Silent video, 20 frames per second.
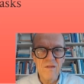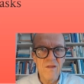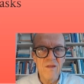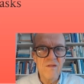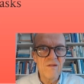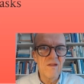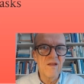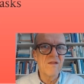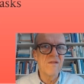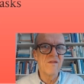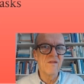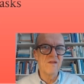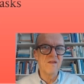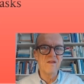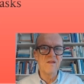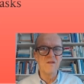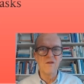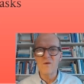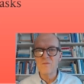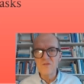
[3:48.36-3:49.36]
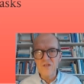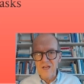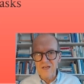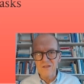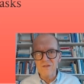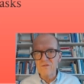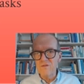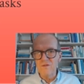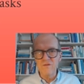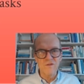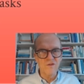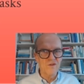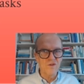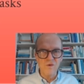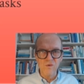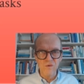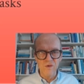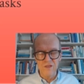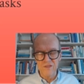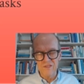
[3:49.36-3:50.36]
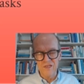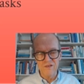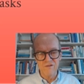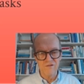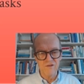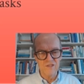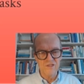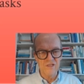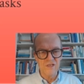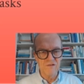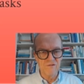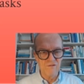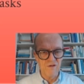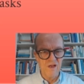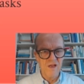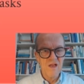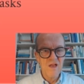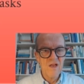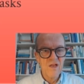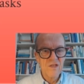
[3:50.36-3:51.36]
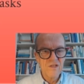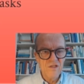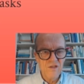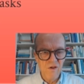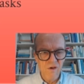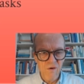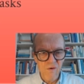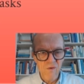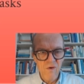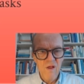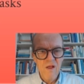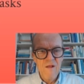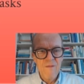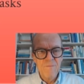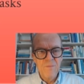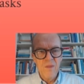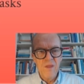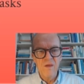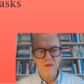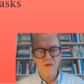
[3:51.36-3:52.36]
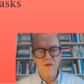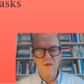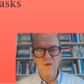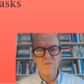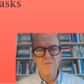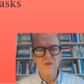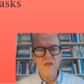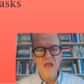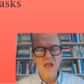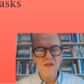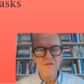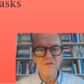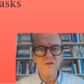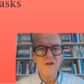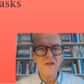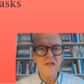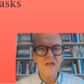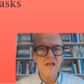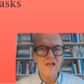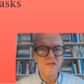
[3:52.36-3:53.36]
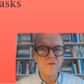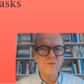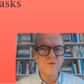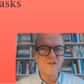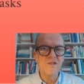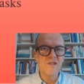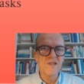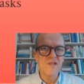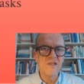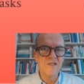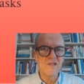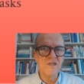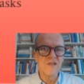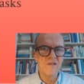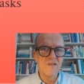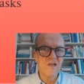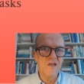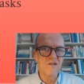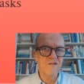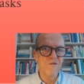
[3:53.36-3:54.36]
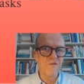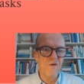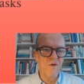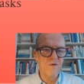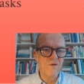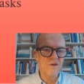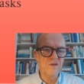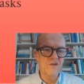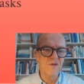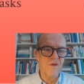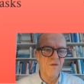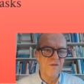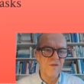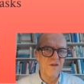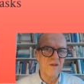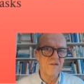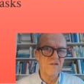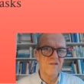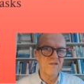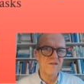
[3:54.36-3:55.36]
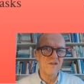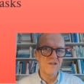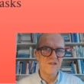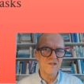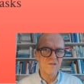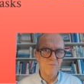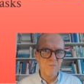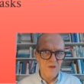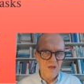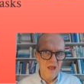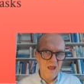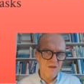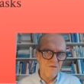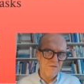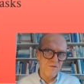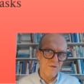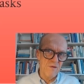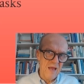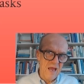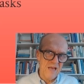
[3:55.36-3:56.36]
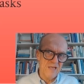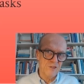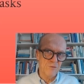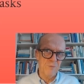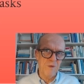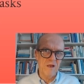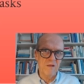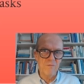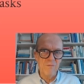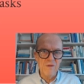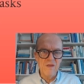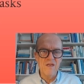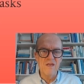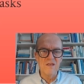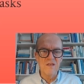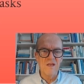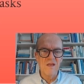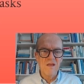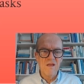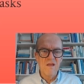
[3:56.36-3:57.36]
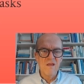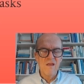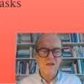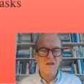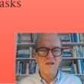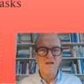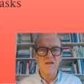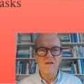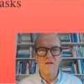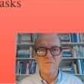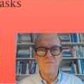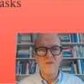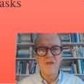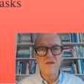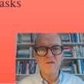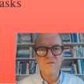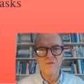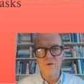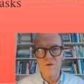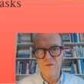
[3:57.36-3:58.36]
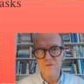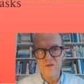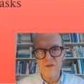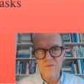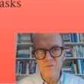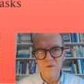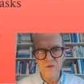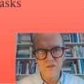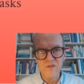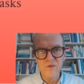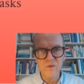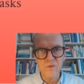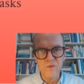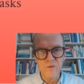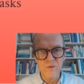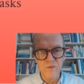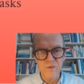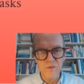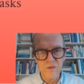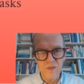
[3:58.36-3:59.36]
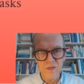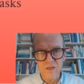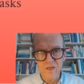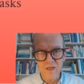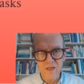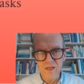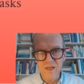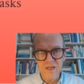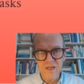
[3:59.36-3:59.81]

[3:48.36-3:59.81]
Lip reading: the objectives of the school, etc., etc. So behavioral engagements does focus on this behavioral aspect, being involved in what school is